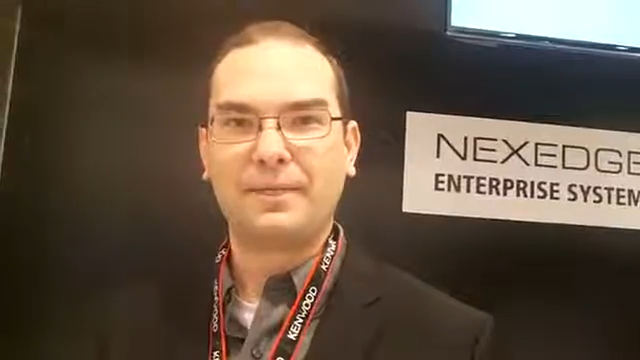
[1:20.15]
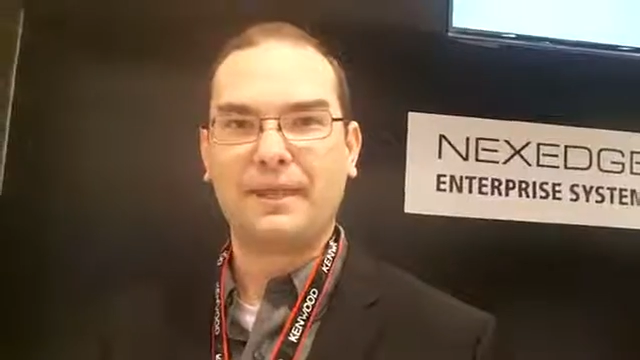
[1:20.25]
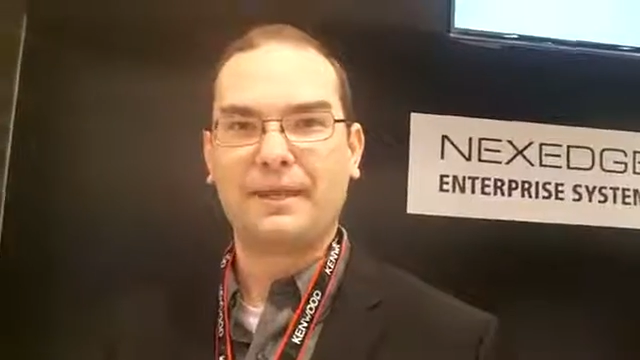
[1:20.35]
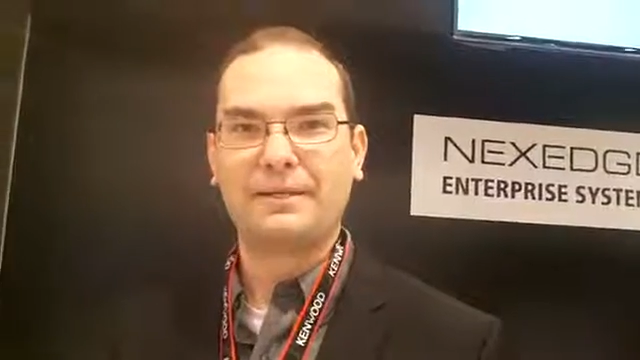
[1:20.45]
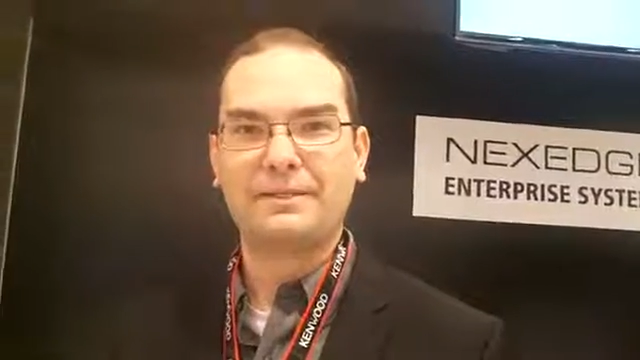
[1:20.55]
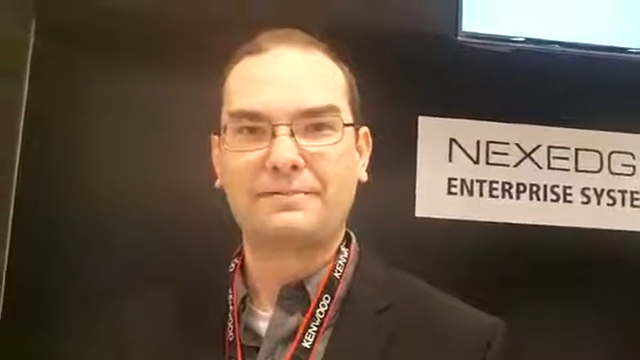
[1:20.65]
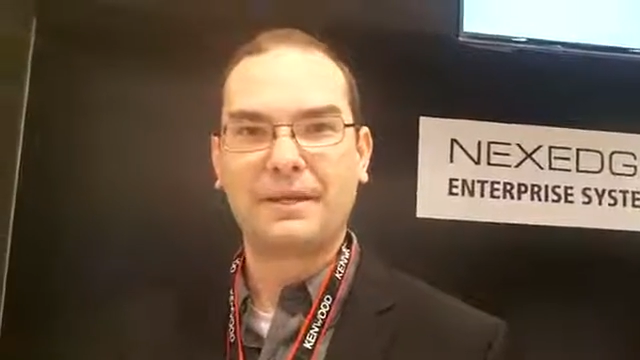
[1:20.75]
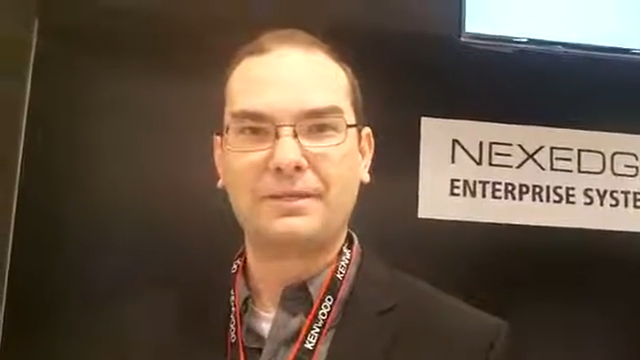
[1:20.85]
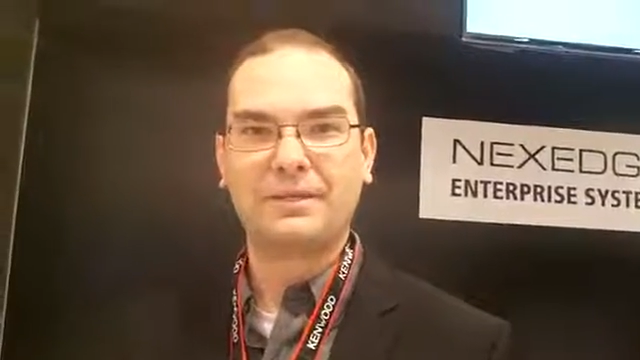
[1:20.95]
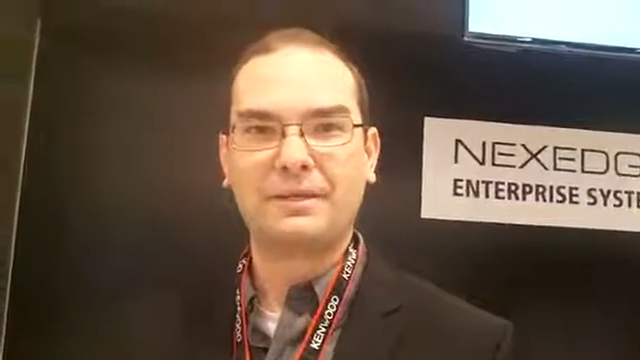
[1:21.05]
that is
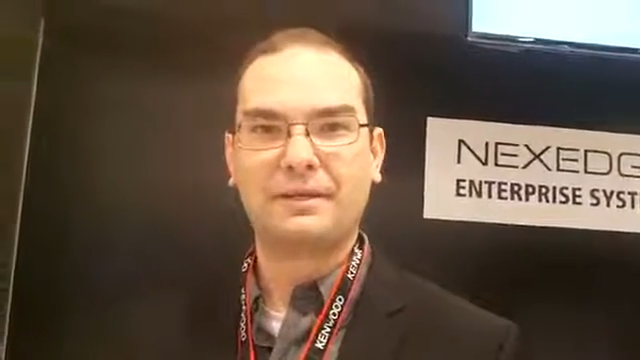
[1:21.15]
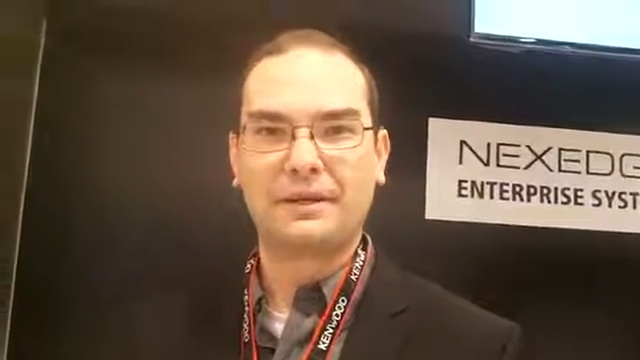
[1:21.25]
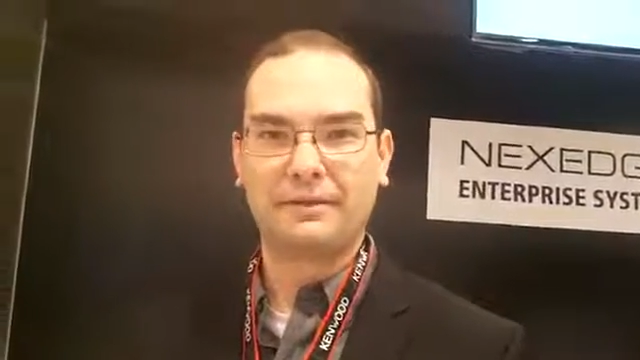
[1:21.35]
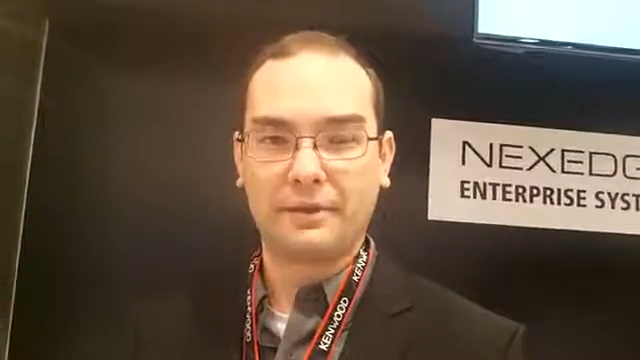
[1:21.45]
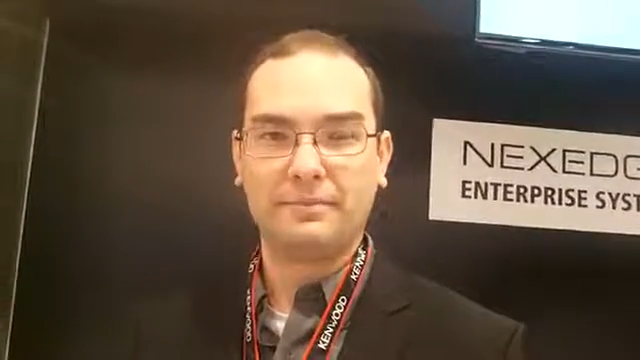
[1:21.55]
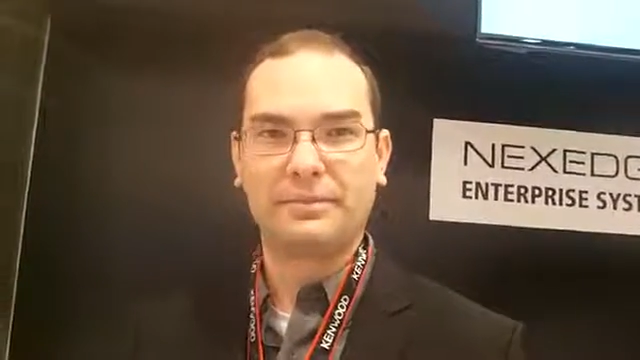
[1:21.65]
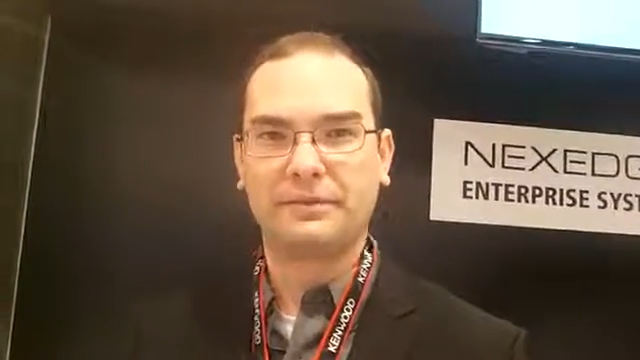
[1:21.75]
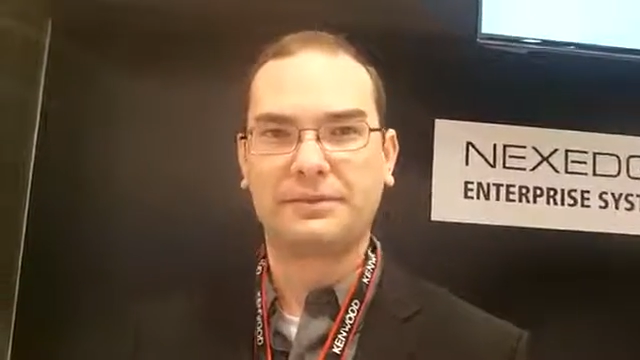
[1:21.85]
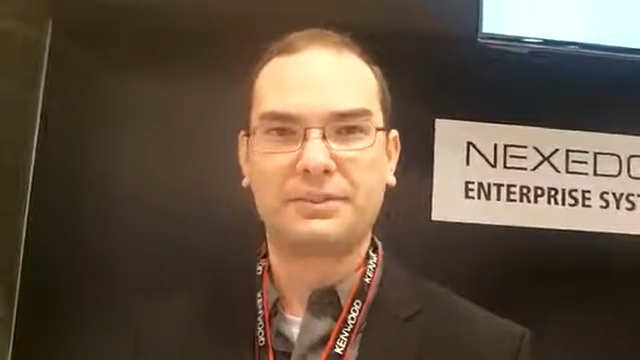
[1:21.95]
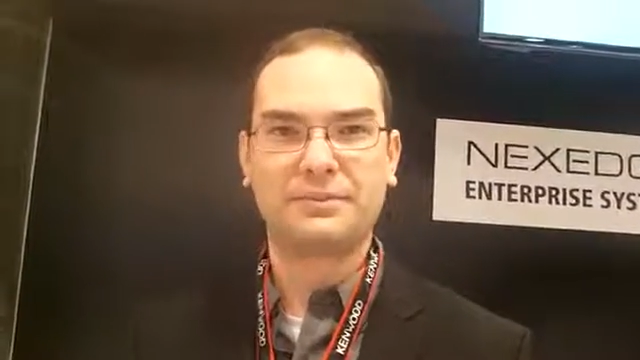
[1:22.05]
managing their
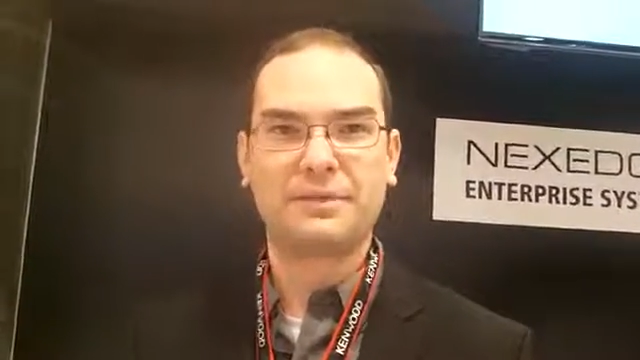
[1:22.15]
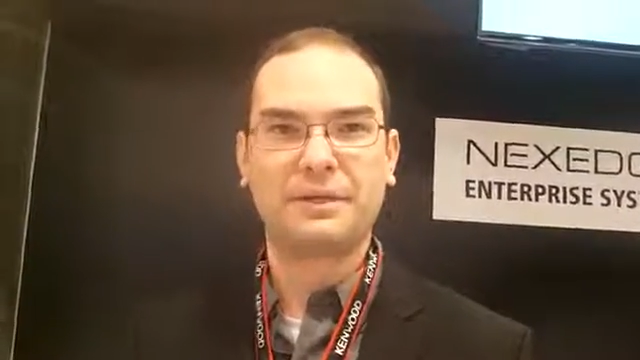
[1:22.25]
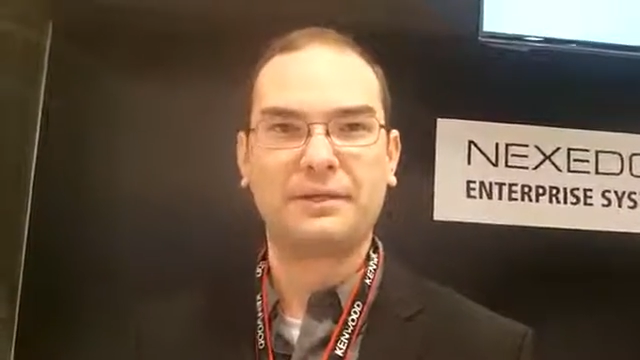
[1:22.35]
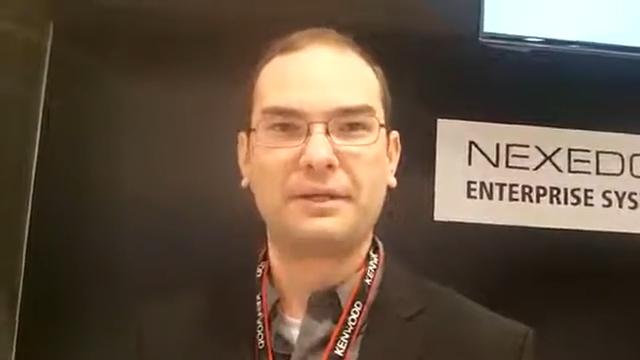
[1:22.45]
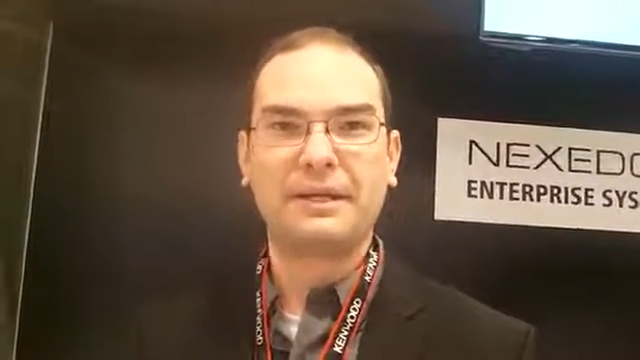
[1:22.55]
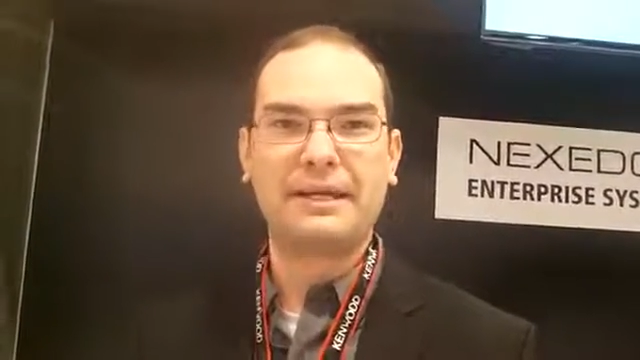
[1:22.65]
particular system code,